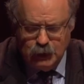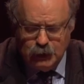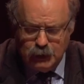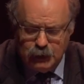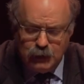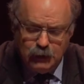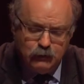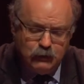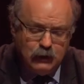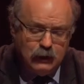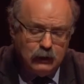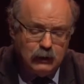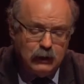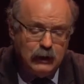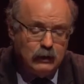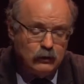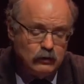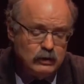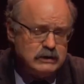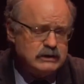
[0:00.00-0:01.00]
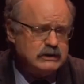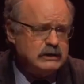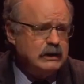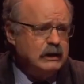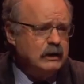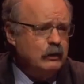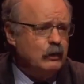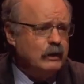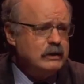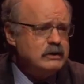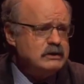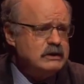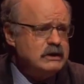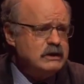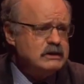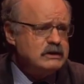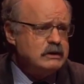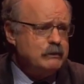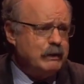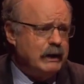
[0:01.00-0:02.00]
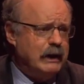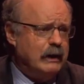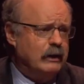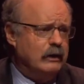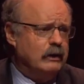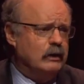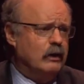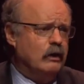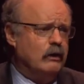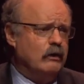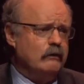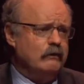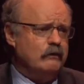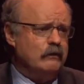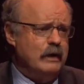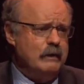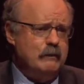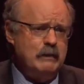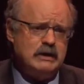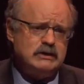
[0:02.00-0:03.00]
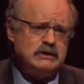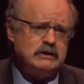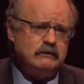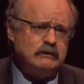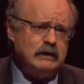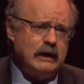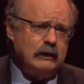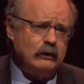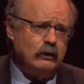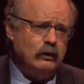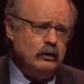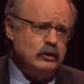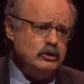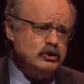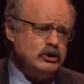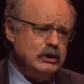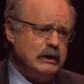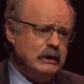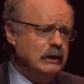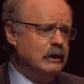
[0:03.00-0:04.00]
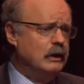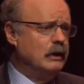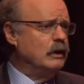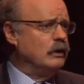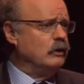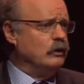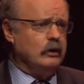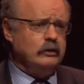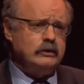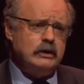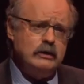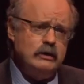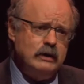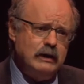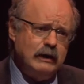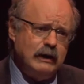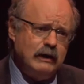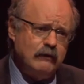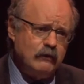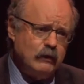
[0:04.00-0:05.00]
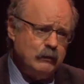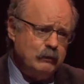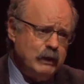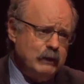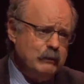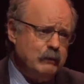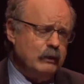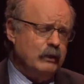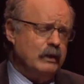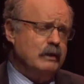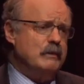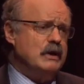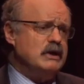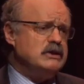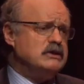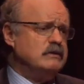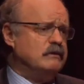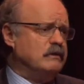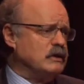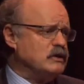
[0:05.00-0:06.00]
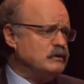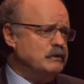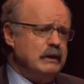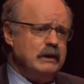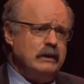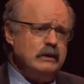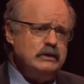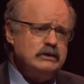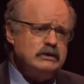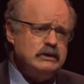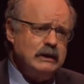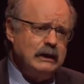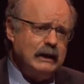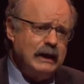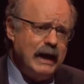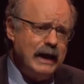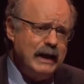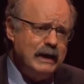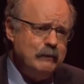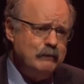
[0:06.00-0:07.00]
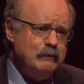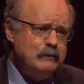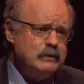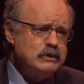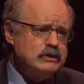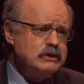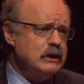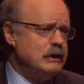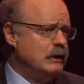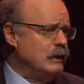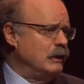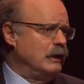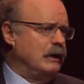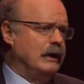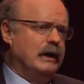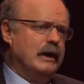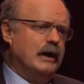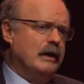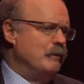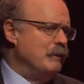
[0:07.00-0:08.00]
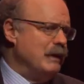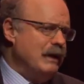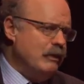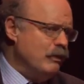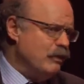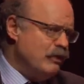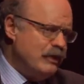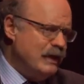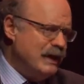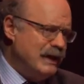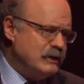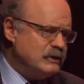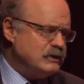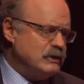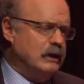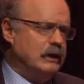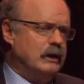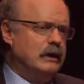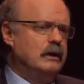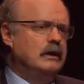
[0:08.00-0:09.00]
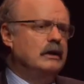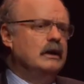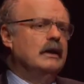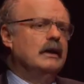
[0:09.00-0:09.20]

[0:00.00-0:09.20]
And I think increasingly one sees the power of immersive technology, not only in giving people immersive experience in games, in theatre,